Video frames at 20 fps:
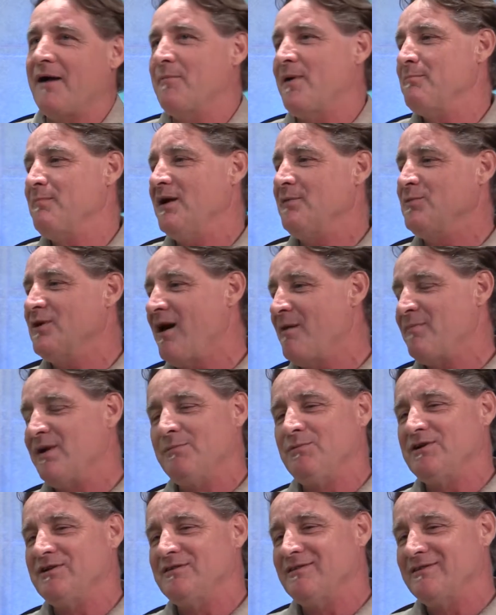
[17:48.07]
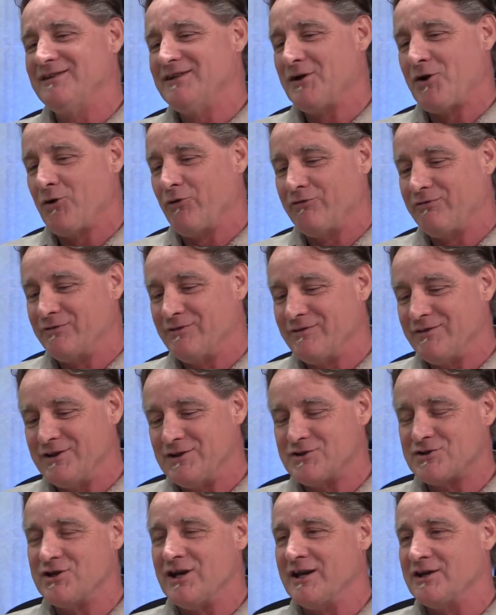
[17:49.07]
maybe
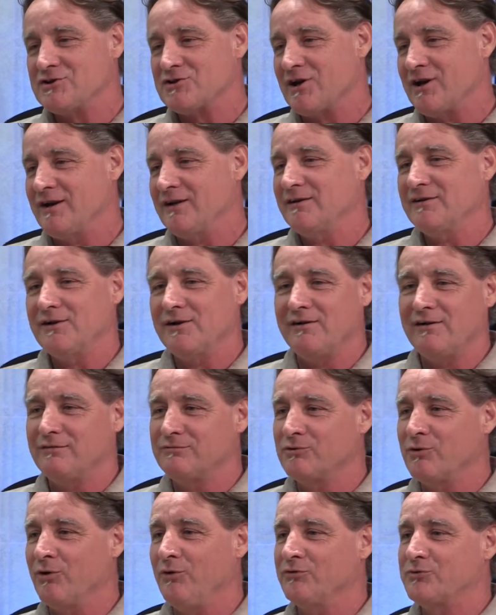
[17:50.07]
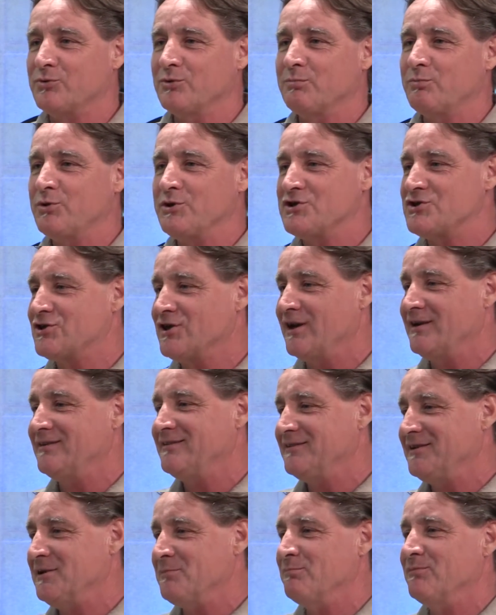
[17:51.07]
these days I grown to appreciate
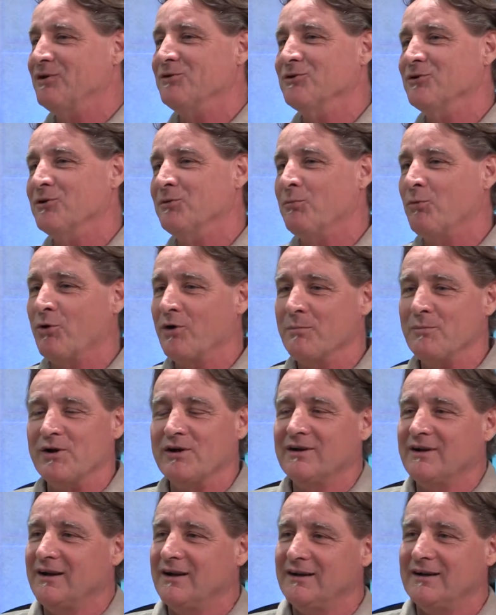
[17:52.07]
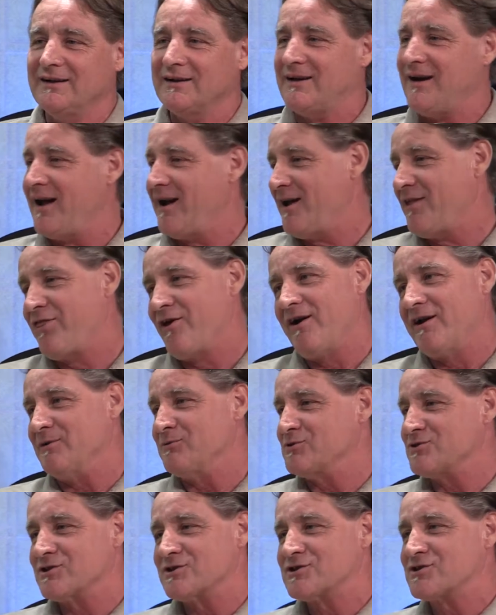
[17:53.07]
him a little more, but God, I thought he
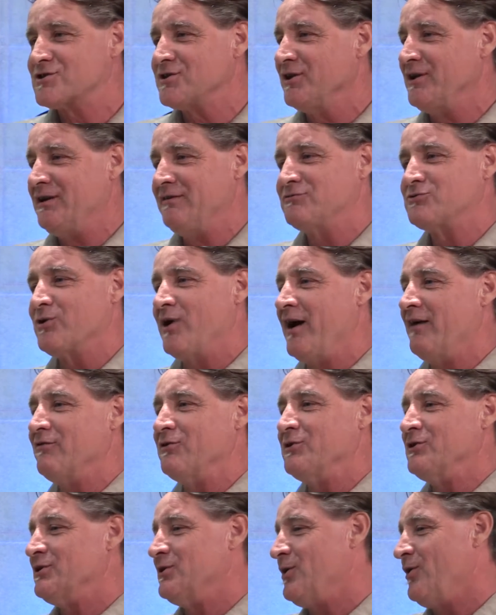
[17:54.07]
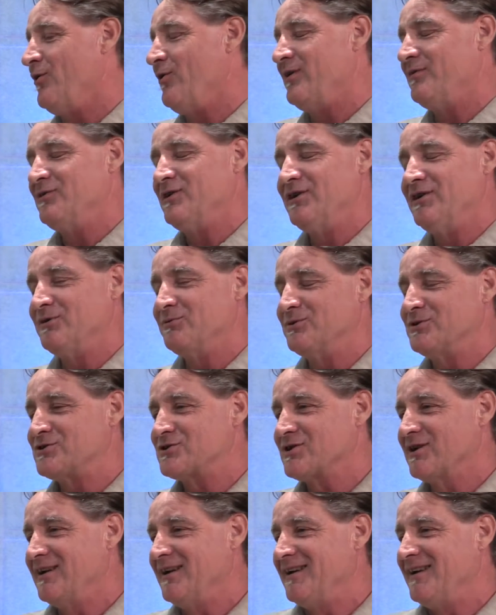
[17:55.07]
was a slave driver, I mean, it
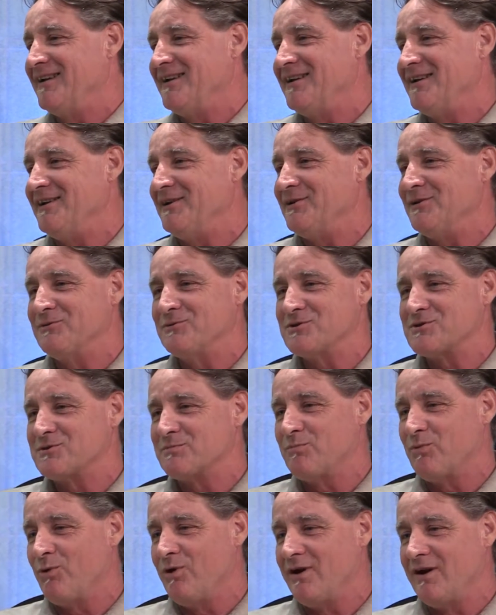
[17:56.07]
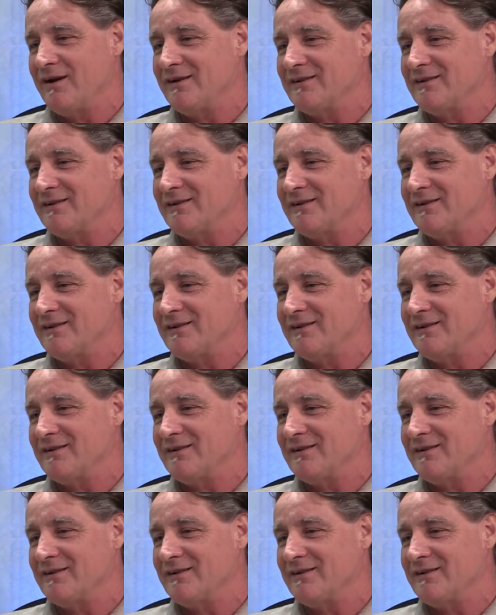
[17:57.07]
was boy,